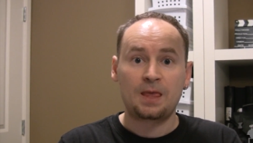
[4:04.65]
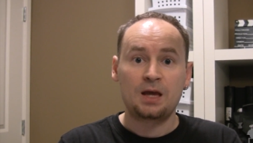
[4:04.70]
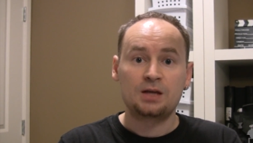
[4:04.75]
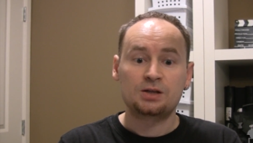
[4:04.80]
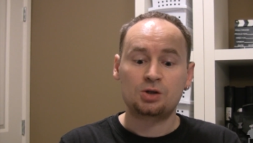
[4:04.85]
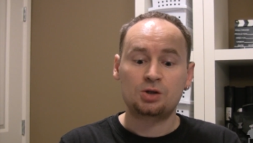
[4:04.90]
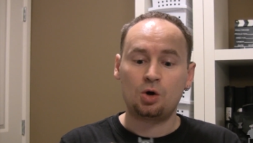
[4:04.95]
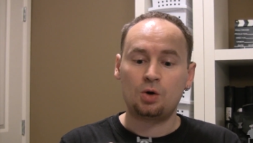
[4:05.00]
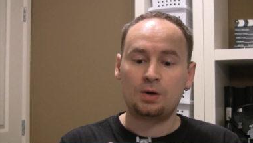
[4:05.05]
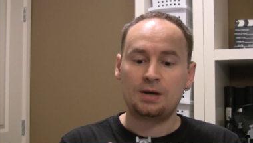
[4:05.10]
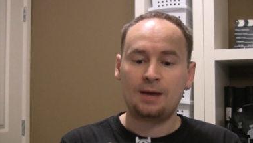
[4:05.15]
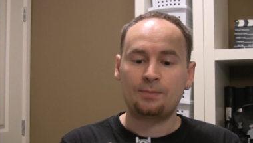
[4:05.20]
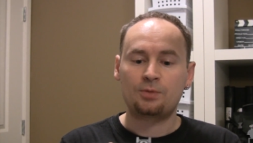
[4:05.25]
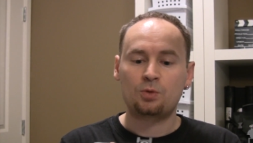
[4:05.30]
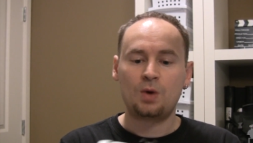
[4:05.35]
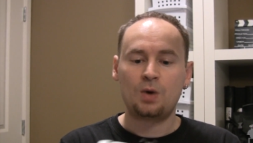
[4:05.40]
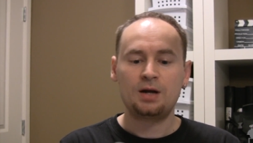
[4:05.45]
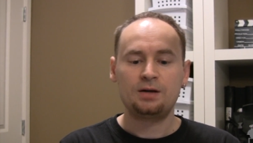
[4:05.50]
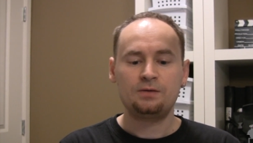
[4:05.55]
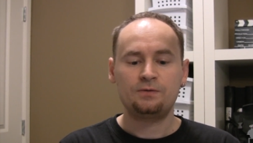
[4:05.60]
So number
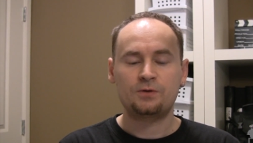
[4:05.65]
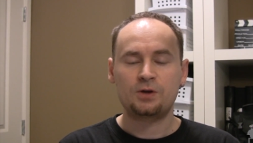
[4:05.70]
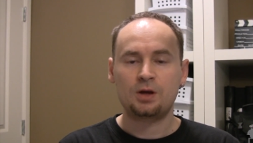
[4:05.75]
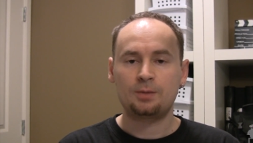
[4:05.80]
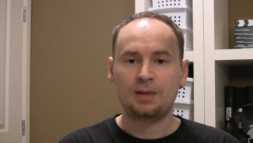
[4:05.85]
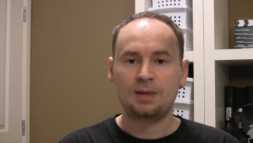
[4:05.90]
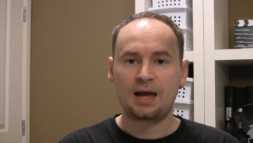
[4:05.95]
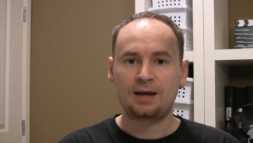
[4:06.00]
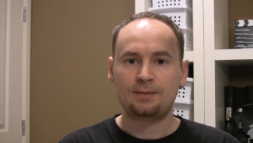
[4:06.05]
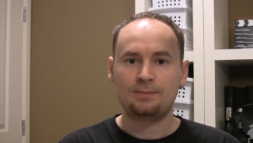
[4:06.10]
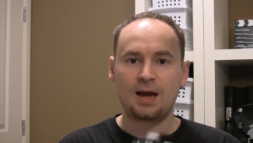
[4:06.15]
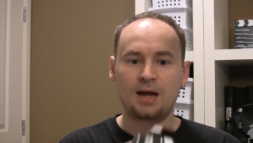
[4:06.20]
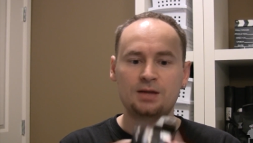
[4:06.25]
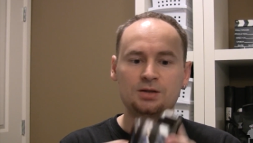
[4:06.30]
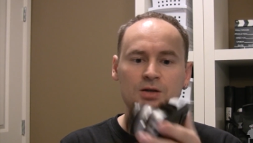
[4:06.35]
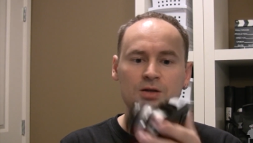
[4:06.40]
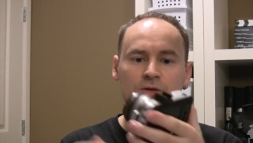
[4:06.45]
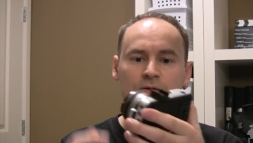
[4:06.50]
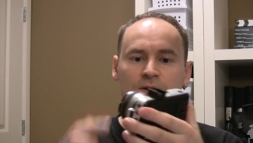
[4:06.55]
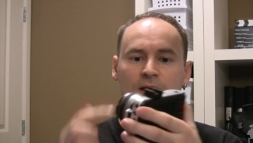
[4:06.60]
1, for your
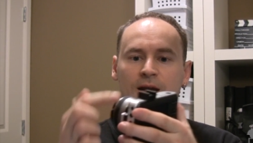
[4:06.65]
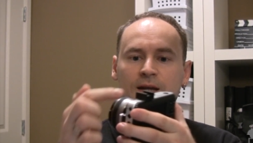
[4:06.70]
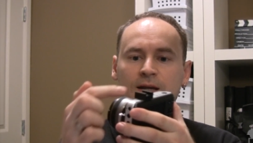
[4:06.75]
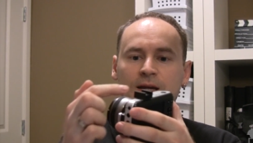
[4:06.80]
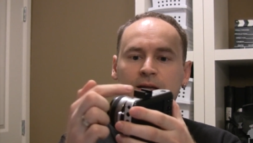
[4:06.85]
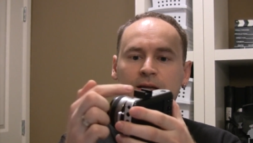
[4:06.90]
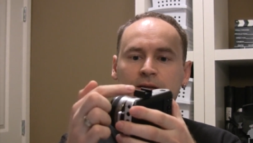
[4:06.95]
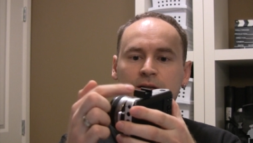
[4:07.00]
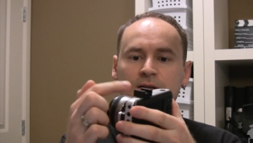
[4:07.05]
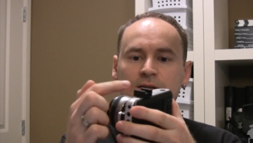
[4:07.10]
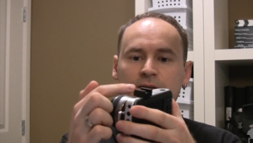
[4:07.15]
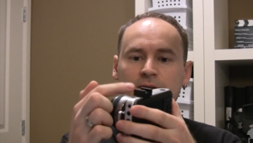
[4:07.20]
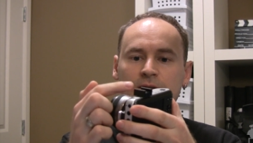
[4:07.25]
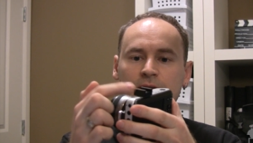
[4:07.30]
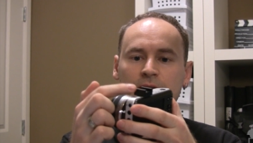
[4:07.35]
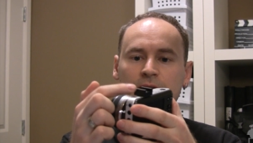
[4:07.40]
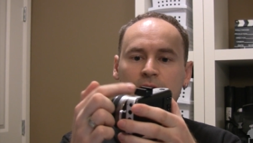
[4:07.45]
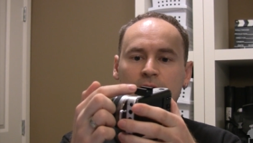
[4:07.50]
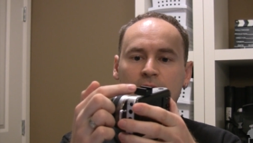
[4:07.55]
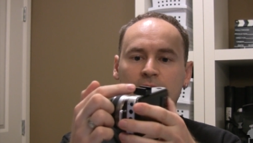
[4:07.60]
Blackmagic, you got to get this
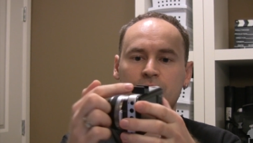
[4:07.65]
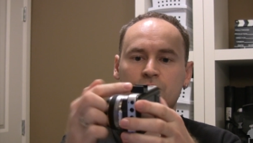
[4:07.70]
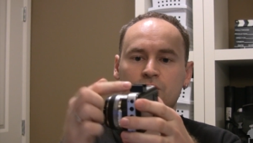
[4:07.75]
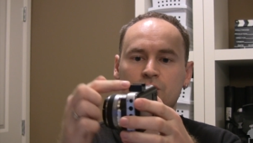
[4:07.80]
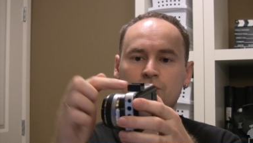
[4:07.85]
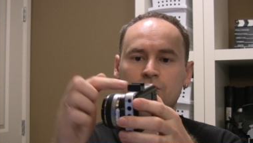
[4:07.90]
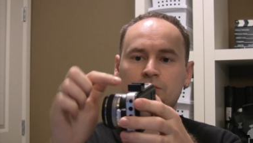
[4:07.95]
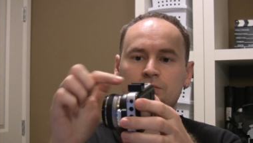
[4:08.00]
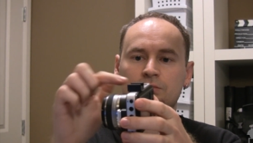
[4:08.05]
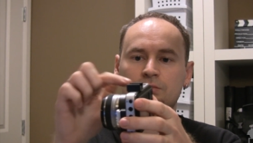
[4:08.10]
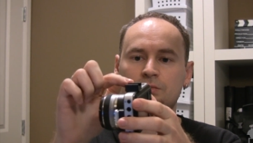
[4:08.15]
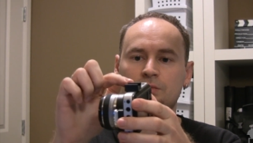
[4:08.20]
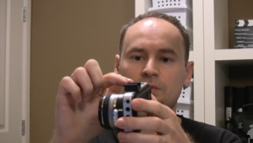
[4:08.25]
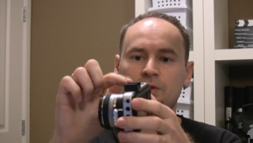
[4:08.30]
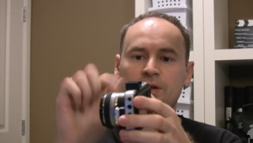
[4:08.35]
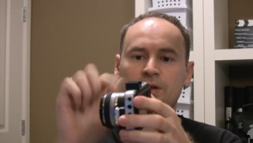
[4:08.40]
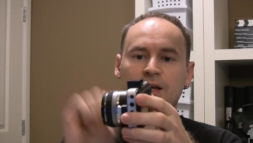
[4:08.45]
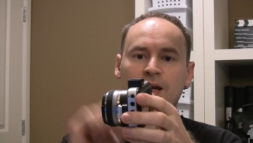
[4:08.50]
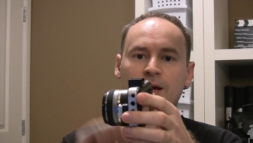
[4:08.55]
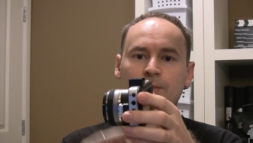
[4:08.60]
little hot shoe
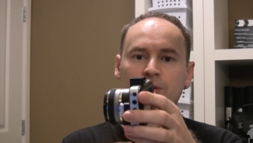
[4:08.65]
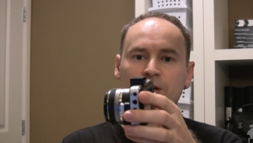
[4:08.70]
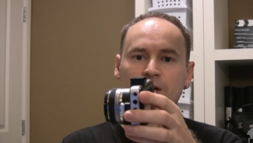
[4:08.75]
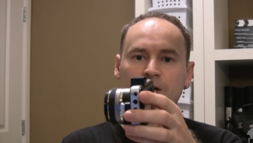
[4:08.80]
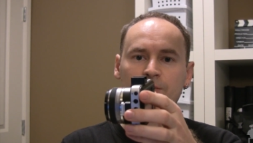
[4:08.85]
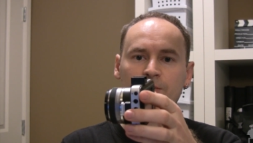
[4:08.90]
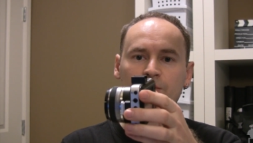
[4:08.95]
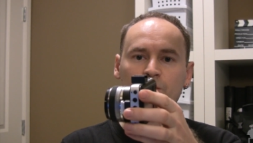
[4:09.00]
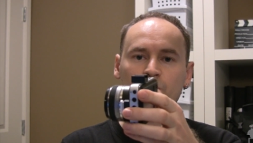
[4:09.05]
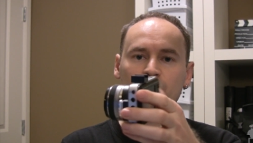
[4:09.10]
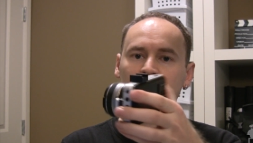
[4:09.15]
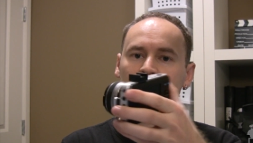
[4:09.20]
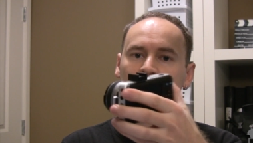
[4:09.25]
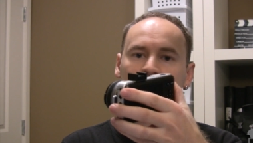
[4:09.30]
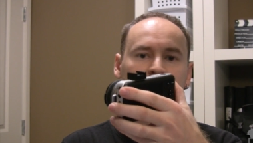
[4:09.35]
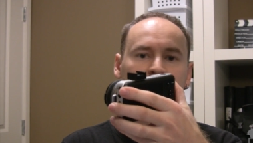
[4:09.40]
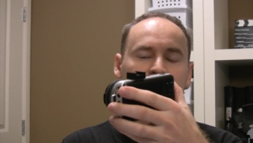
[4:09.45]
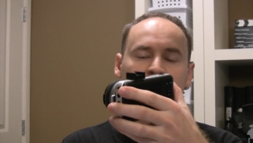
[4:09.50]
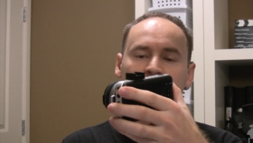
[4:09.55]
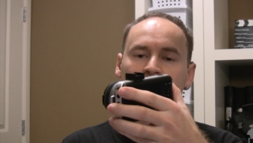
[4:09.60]
thing up here, which you
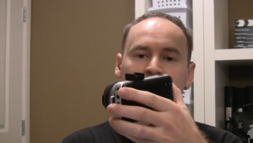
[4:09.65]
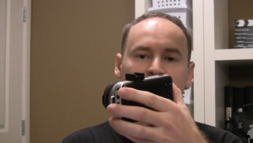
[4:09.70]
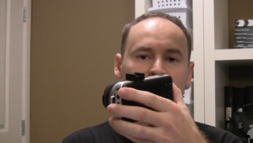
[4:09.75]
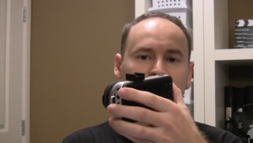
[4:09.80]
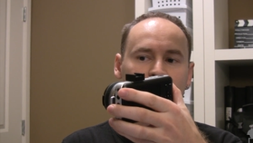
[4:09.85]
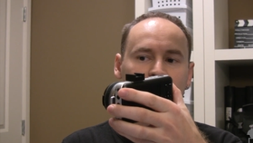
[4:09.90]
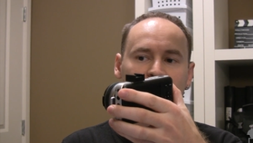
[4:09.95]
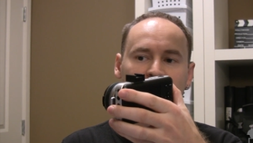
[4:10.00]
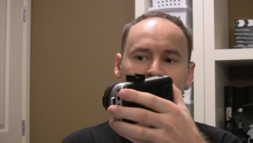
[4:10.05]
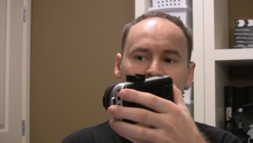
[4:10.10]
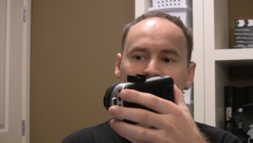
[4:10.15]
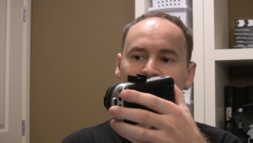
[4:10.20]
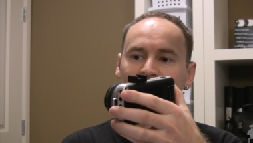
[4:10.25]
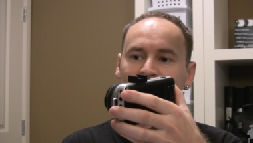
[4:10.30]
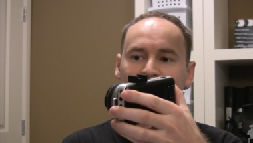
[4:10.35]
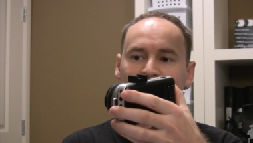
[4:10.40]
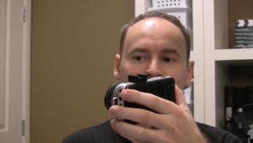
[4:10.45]
can get on eBay.